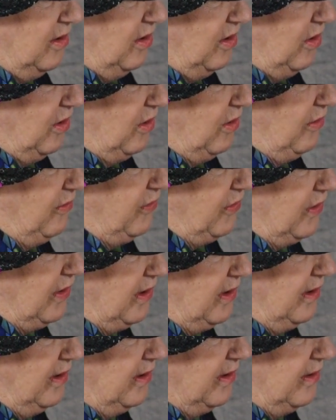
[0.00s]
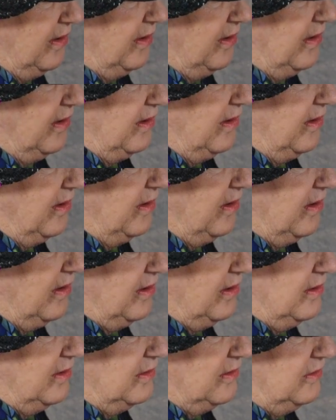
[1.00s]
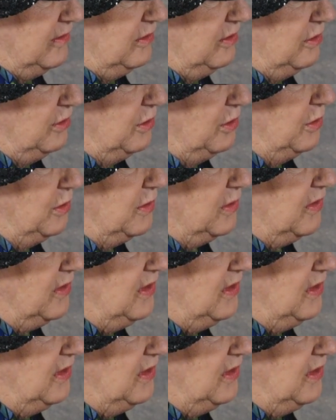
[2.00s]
over to